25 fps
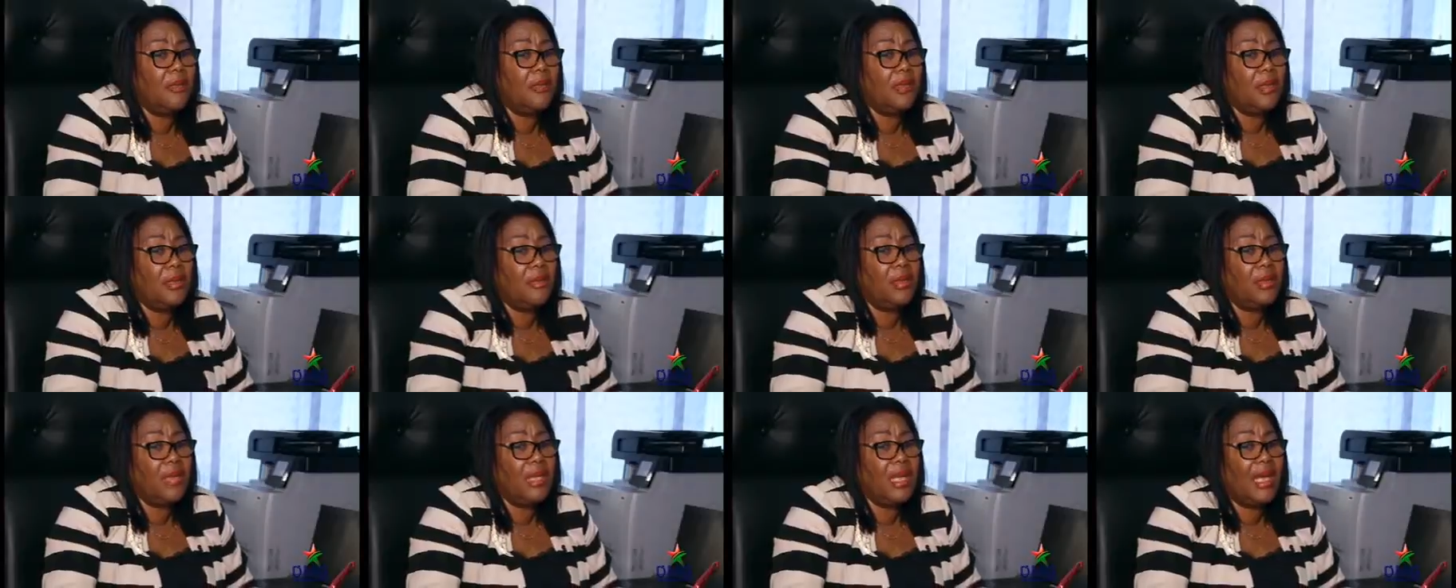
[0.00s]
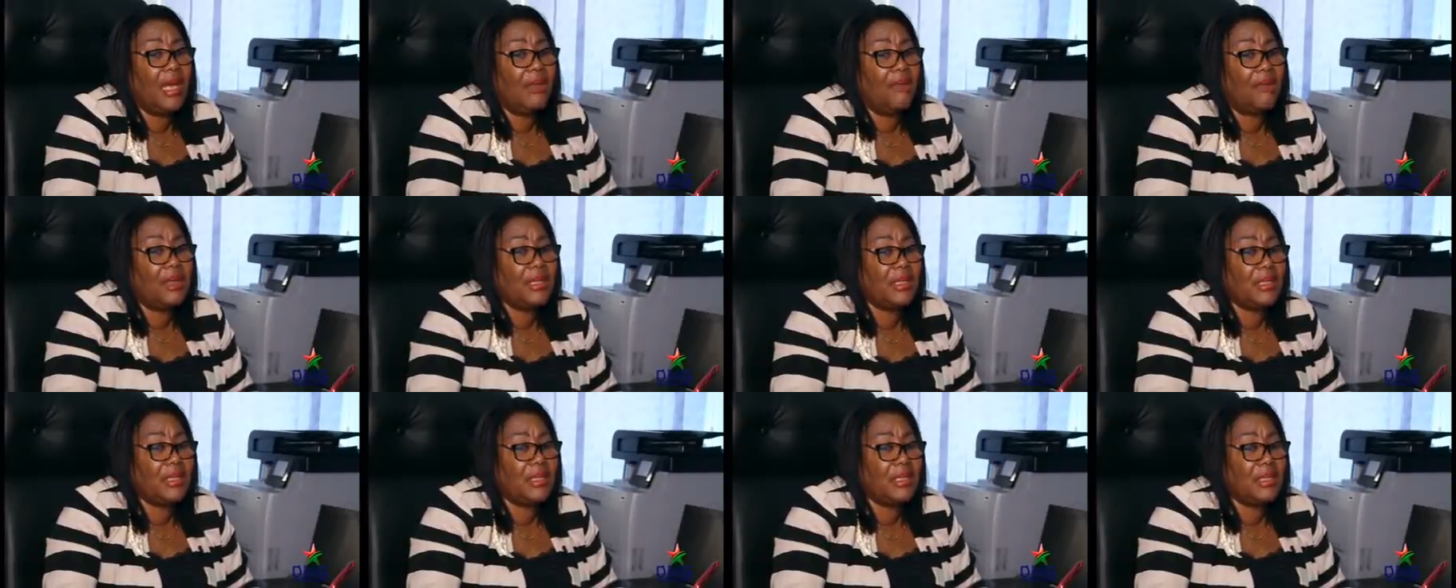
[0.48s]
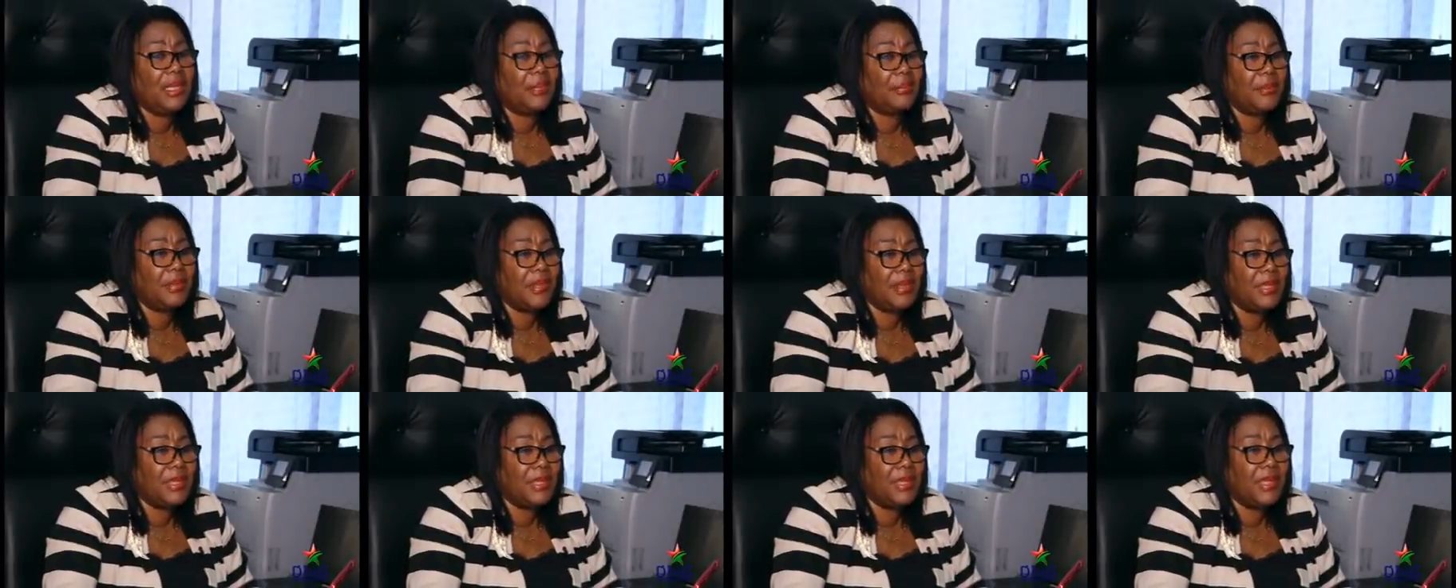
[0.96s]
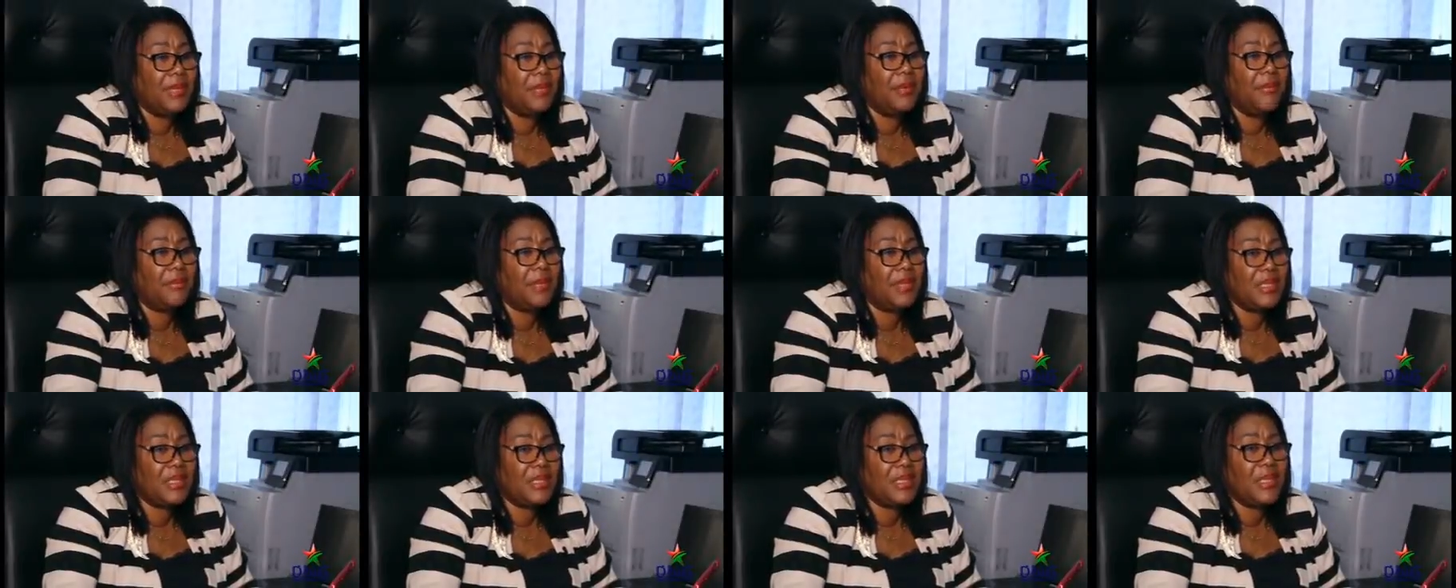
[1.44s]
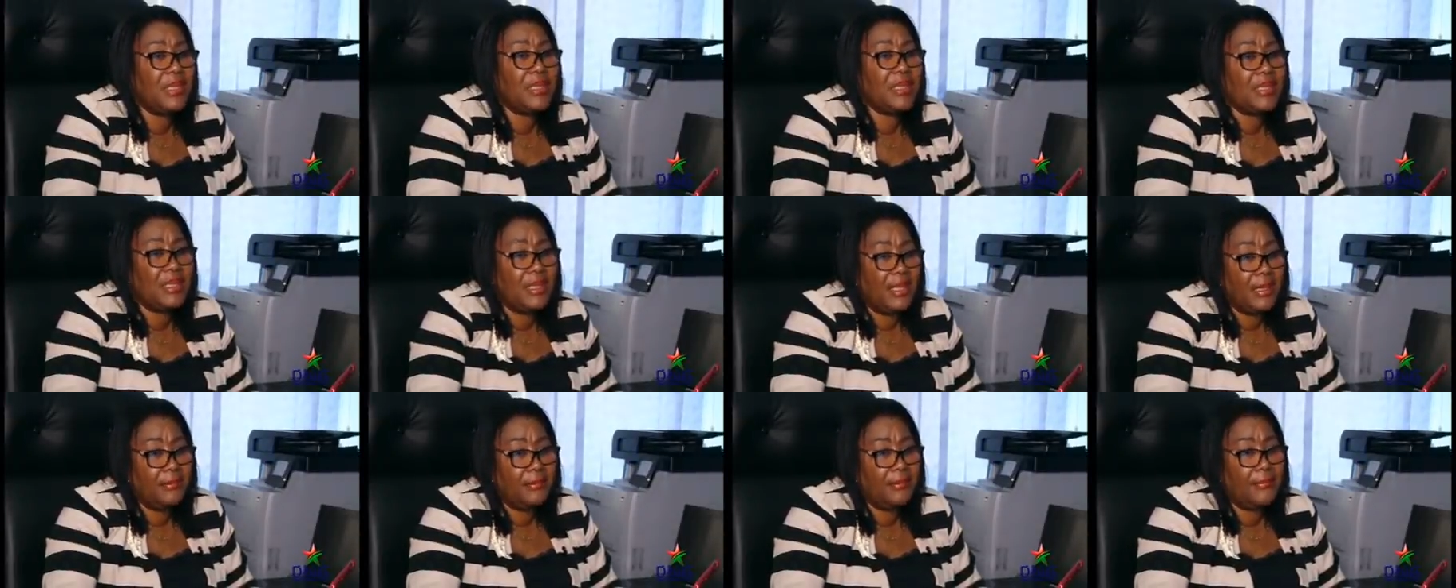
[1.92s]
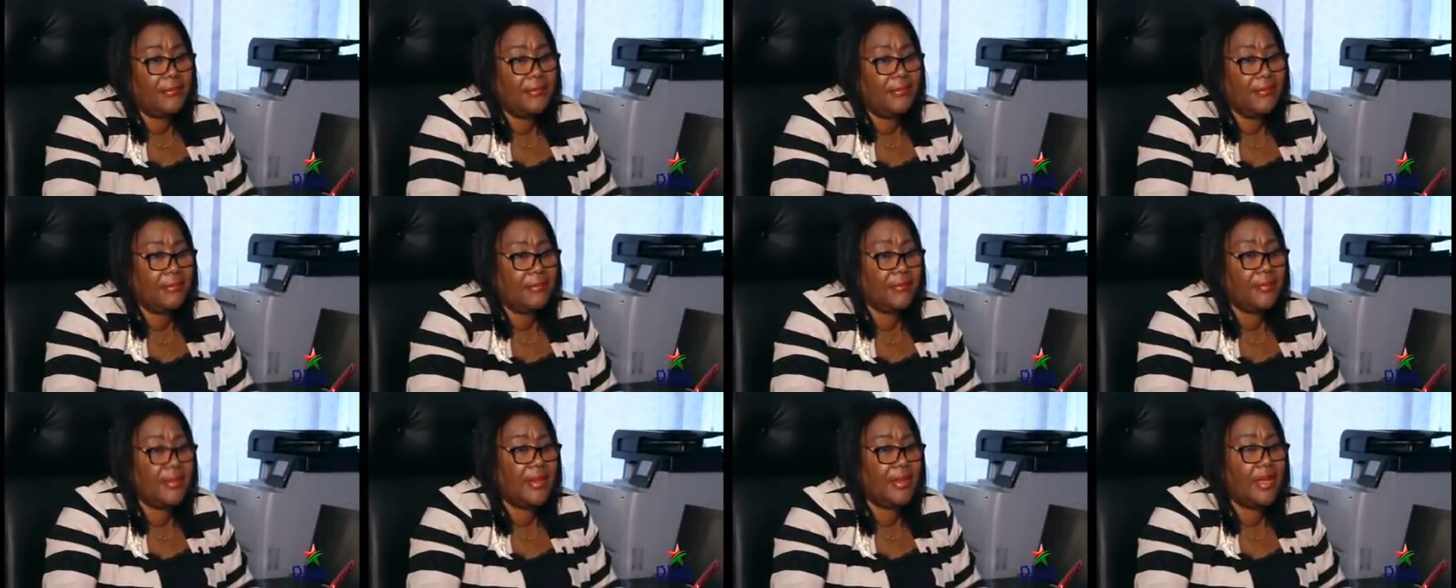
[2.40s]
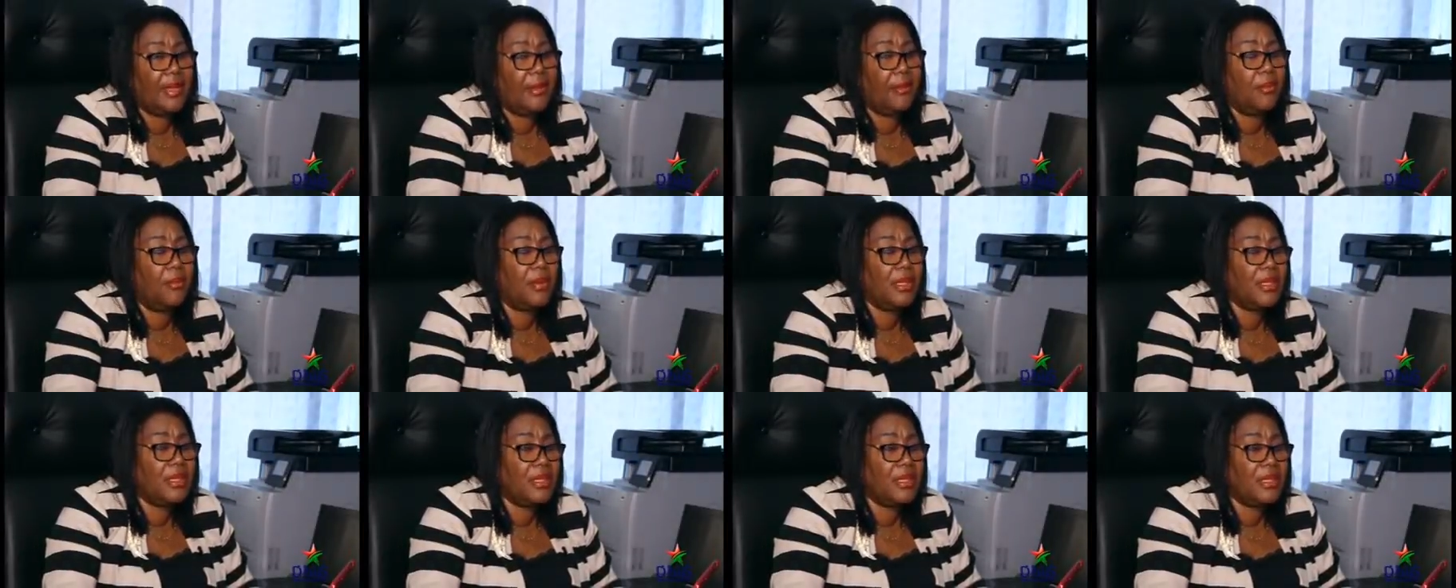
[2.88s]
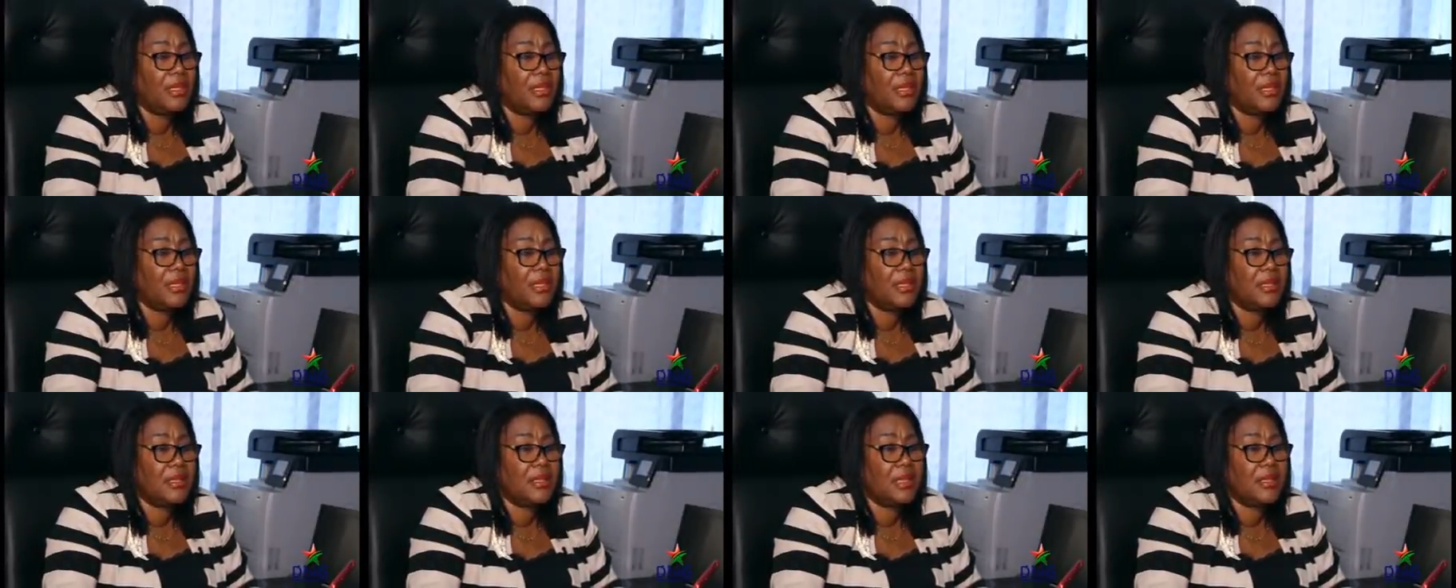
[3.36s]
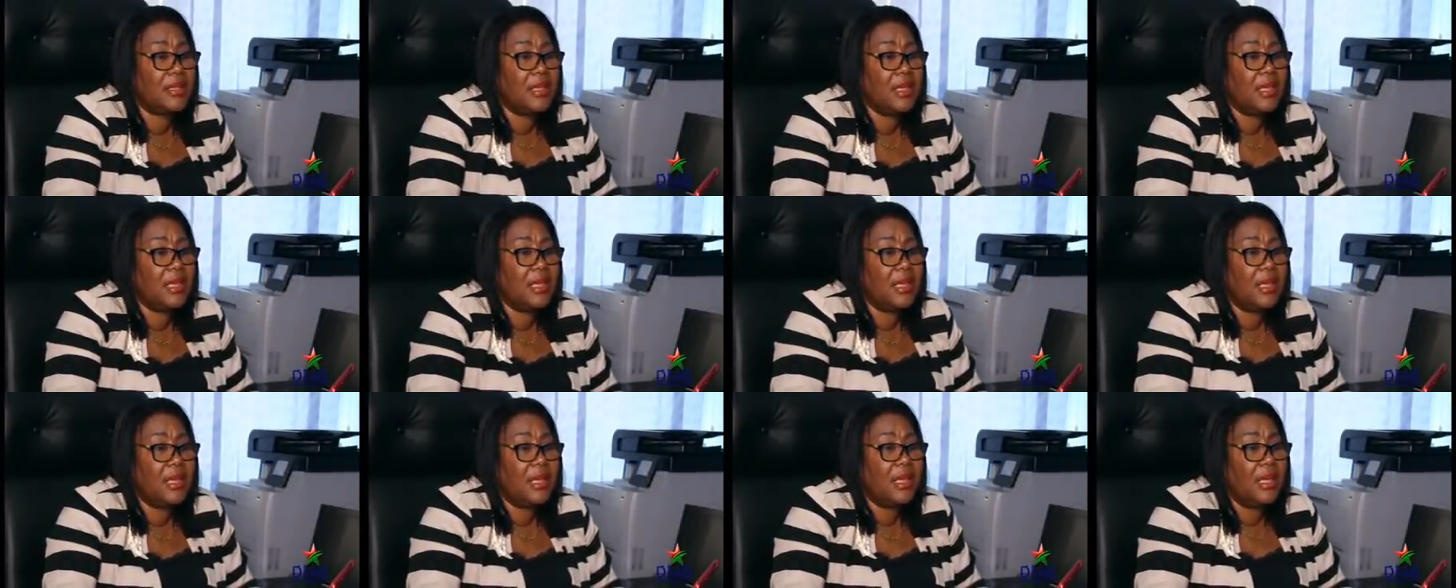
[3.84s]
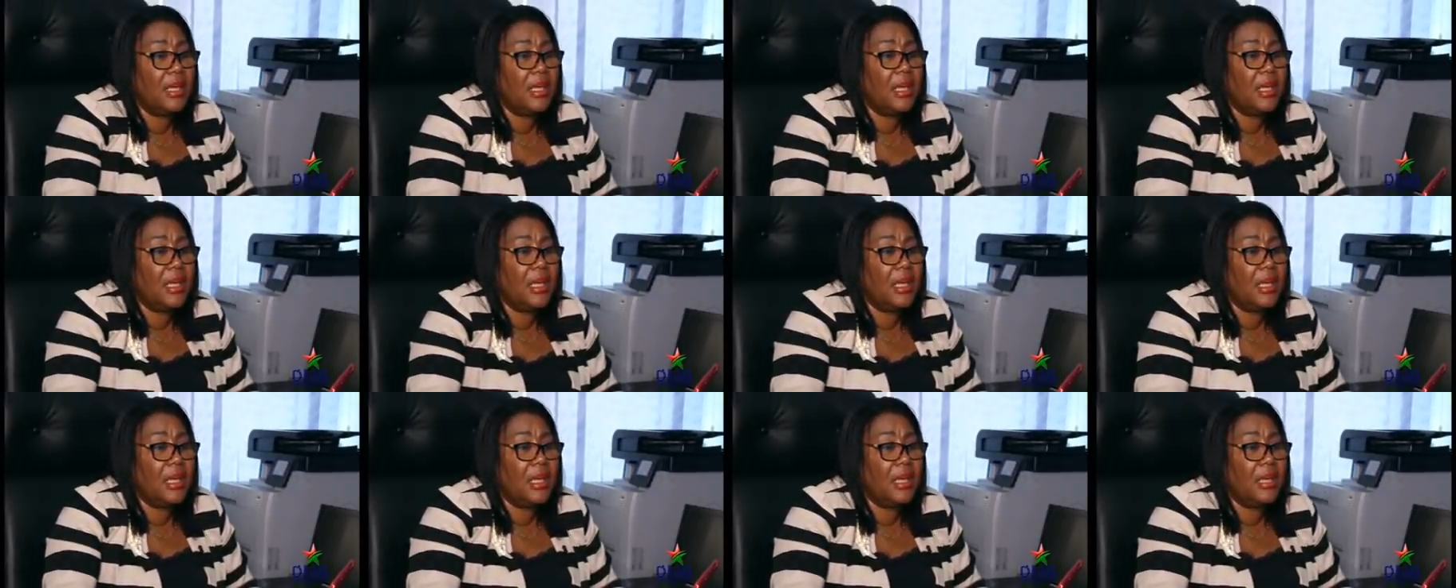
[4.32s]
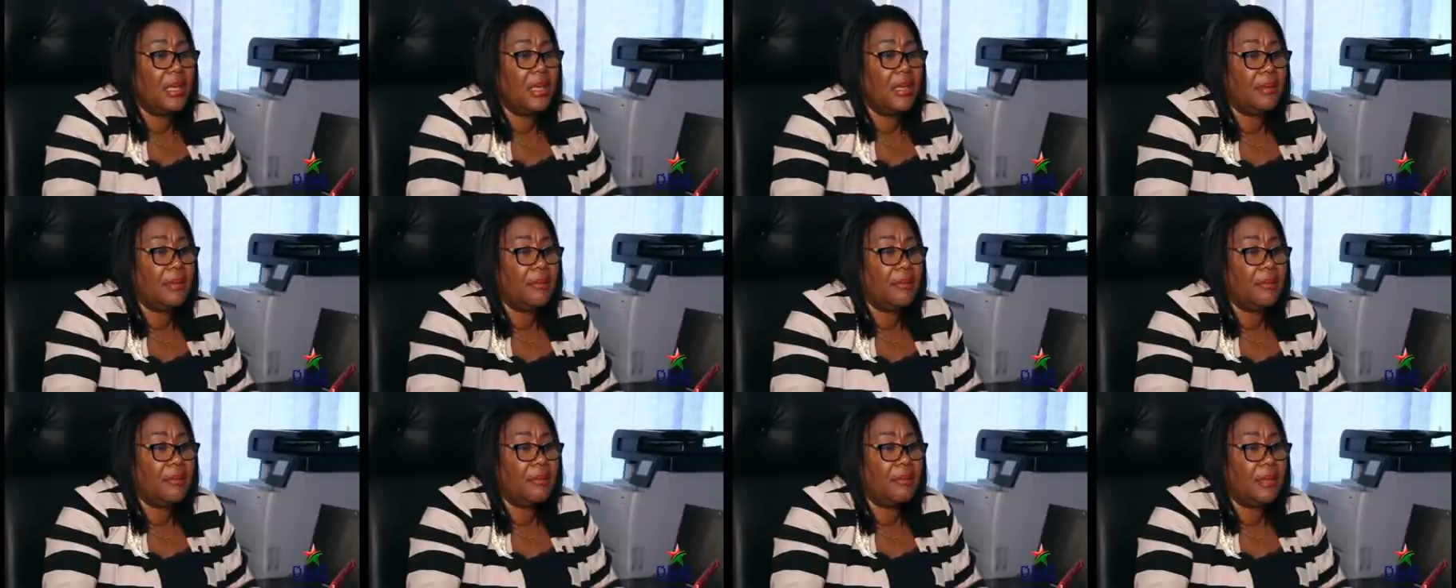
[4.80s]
Then we have a subsidiary business name, which is a